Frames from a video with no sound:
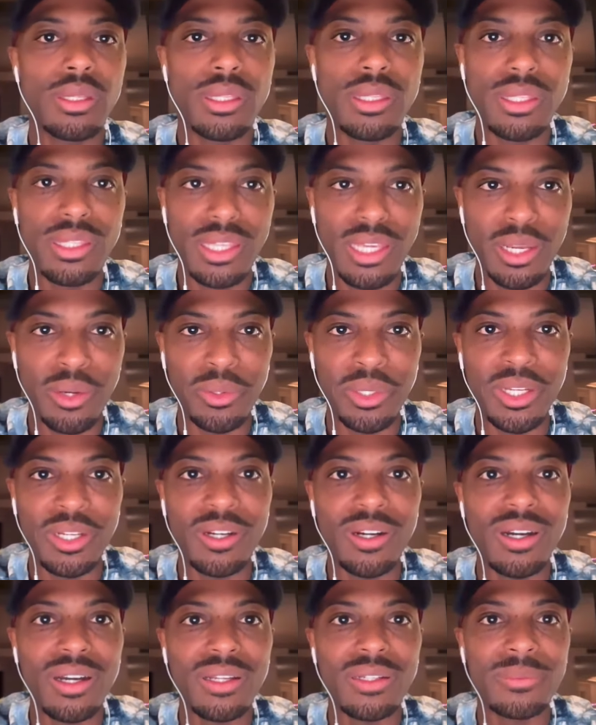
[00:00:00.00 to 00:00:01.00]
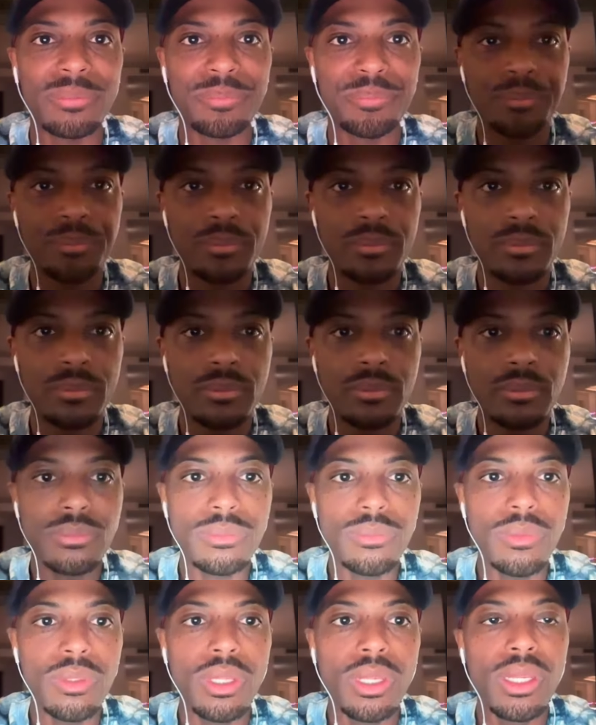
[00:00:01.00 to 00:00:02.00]
Carrying on.
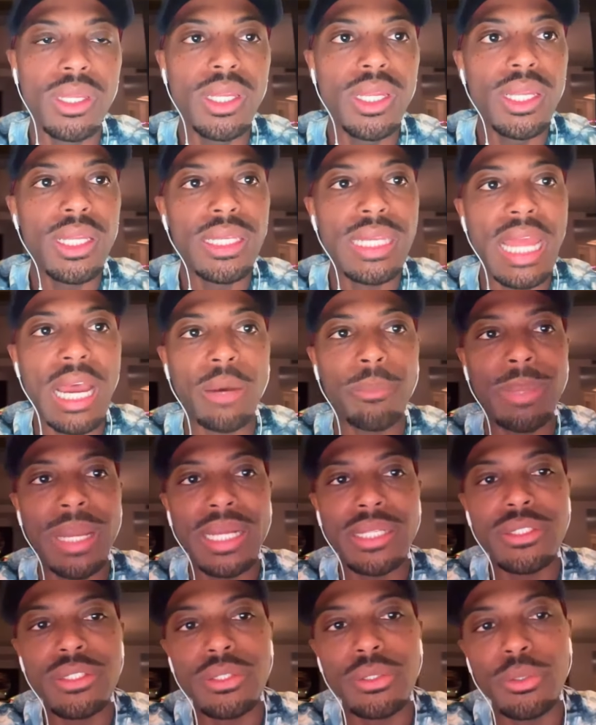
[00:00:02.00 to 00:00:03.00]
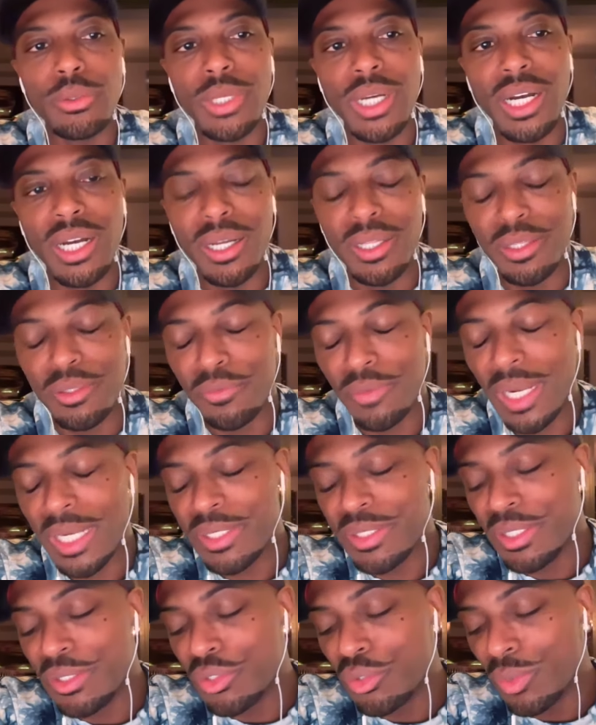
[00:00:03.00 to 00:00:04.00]
Now, back to the vice
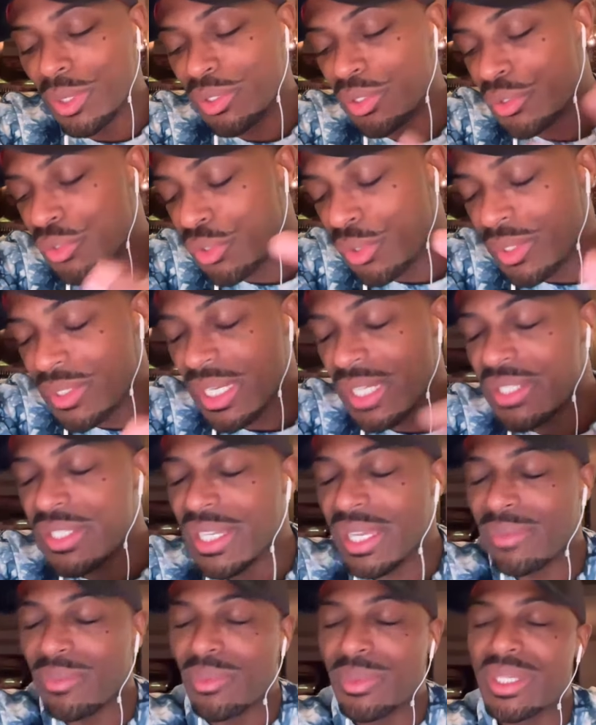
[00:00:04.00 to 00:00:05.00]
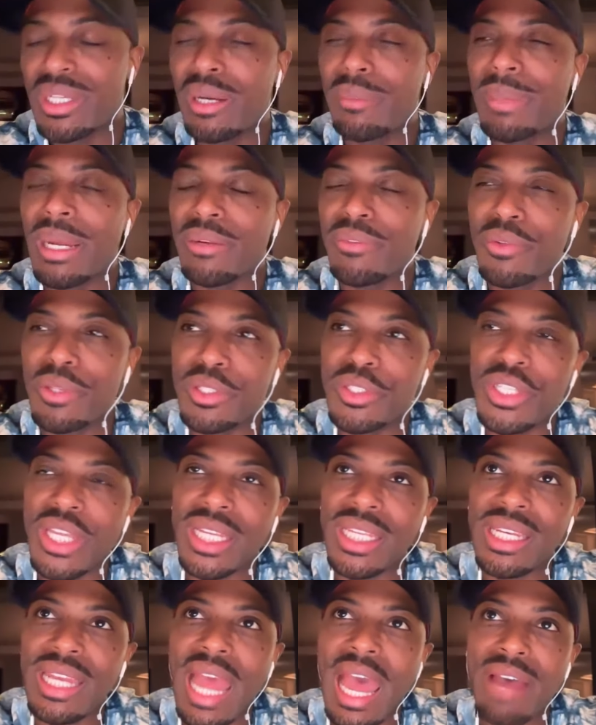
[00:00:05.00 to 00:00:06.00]
situation. So as I said, when we come back for the
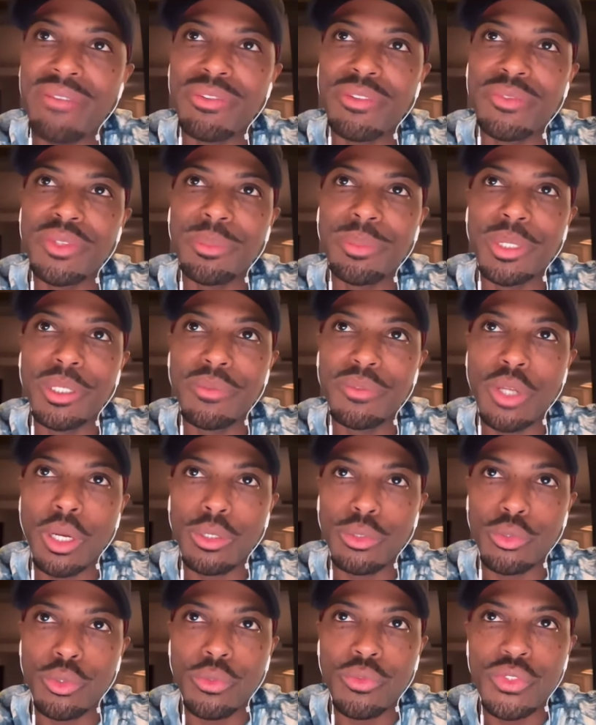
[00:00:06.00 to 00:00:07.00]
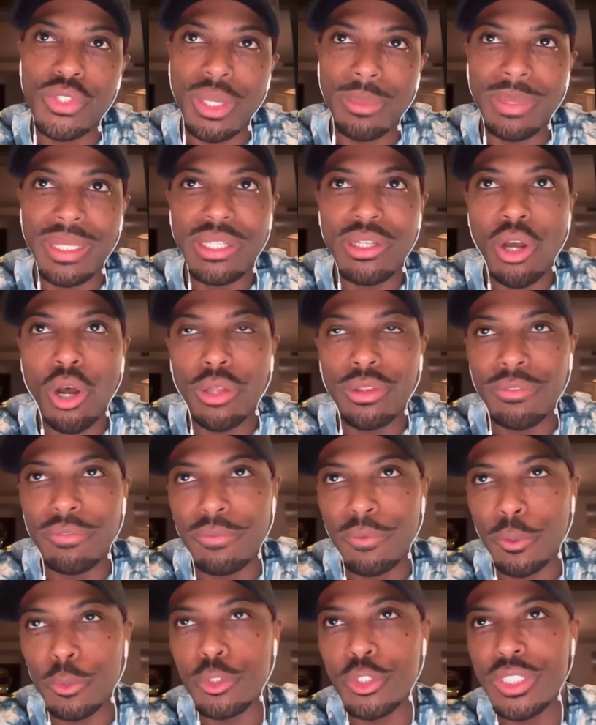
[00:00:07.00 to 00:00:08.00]
second half of the Book of Dark Truth Summit on the
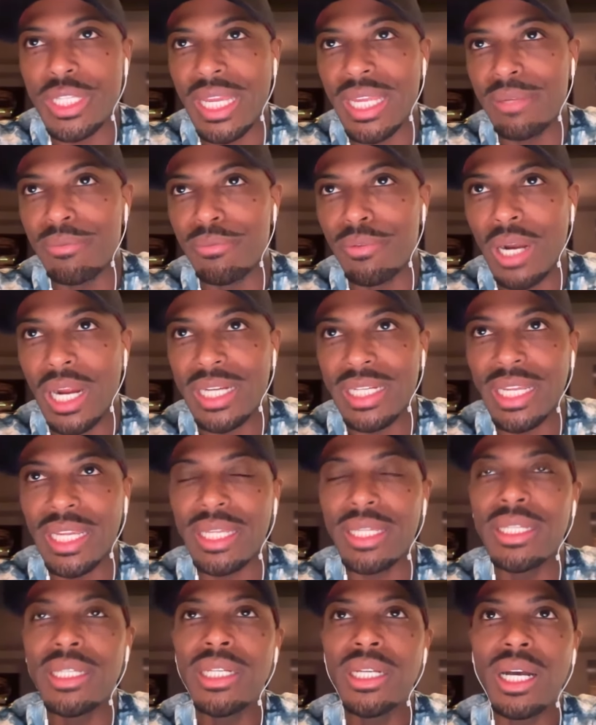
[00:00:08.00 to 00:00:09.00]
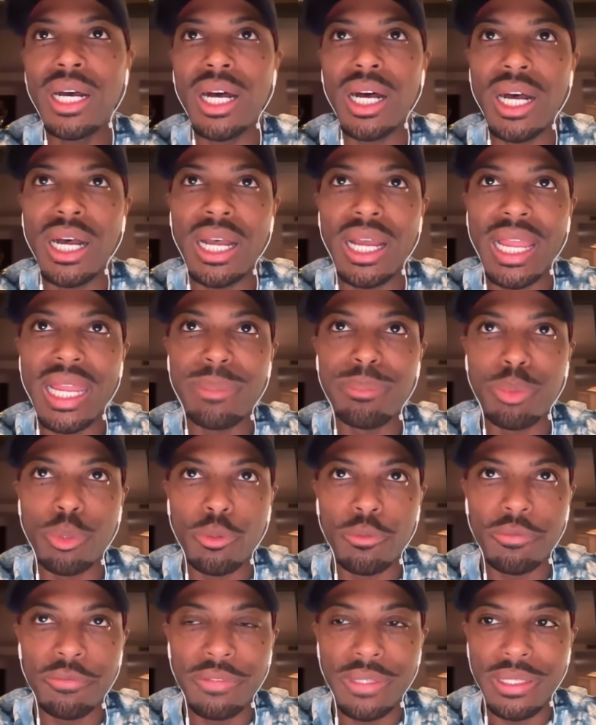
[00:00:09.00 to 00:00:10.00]
first day, Friday, April
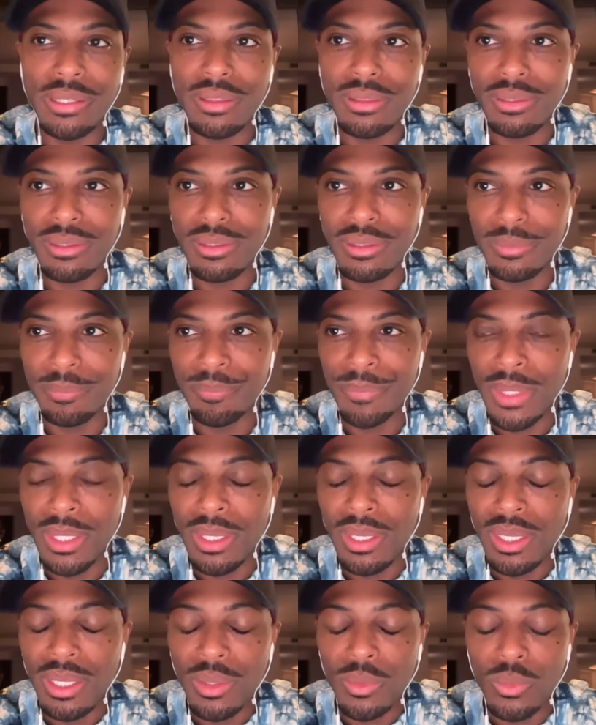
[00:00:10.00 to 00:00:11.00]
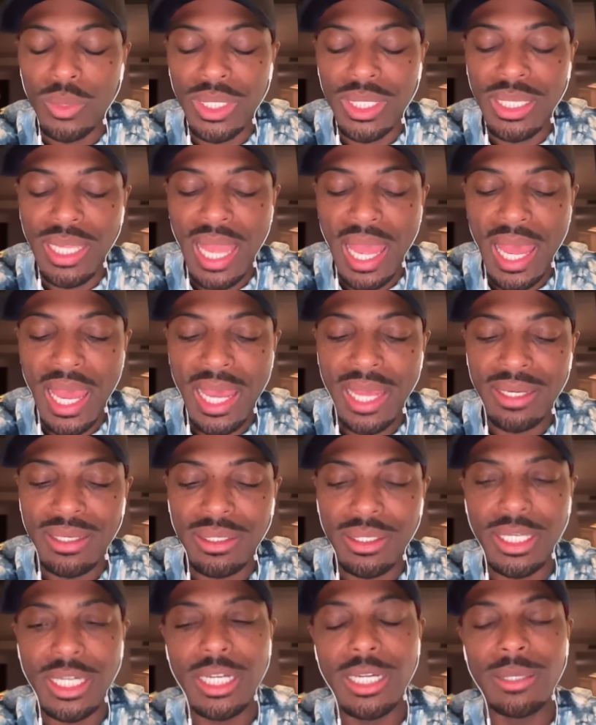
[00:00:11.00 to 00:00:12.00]
5th, we had
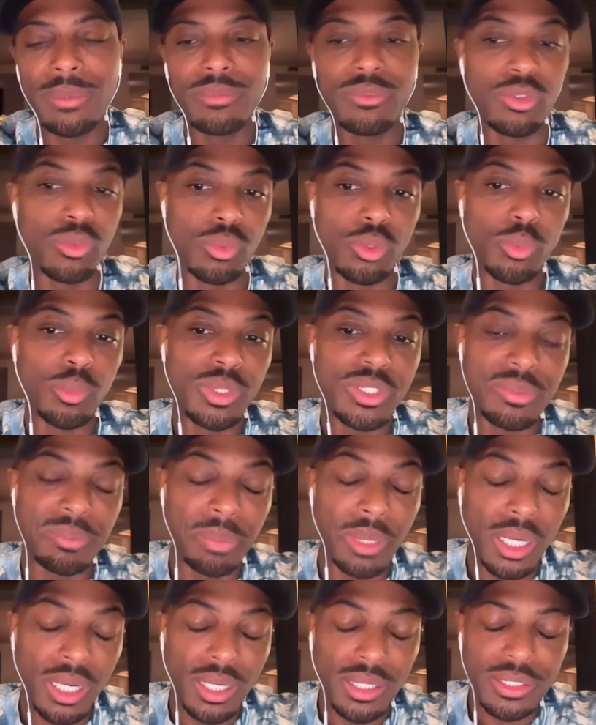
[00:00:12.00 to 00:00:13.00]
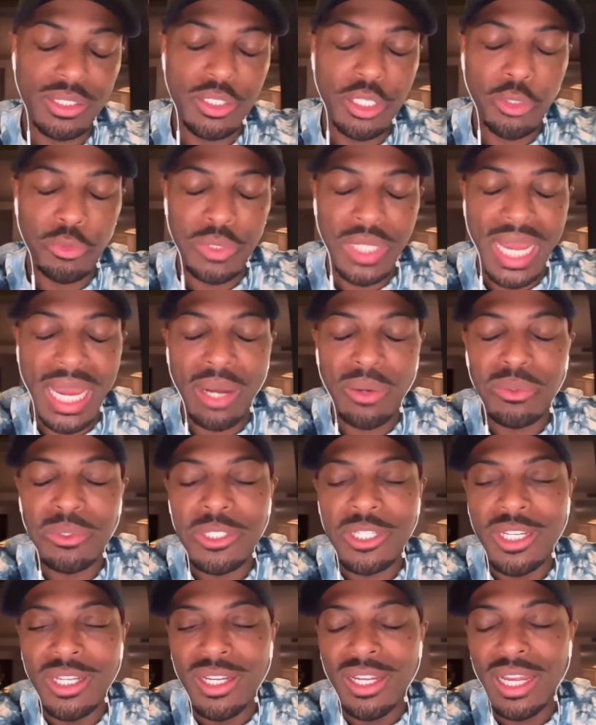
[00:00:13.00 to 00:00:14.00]
the room was bugged, no doubt.
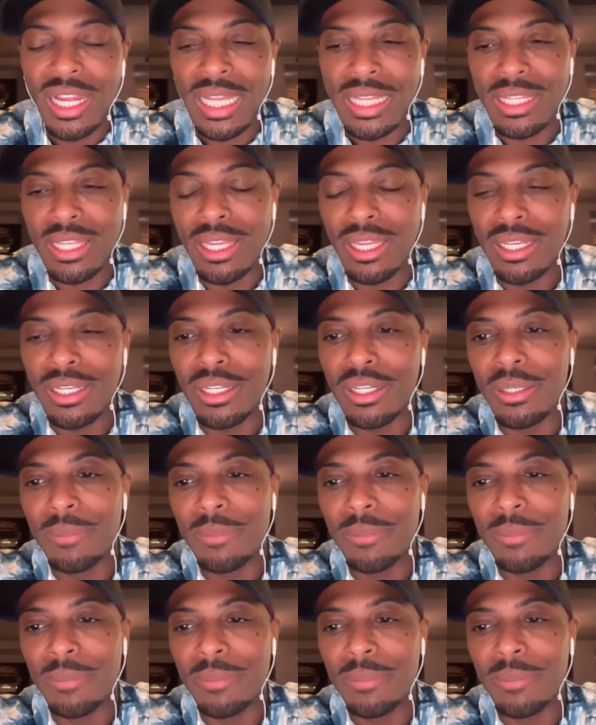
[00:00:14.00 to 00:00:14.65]
And then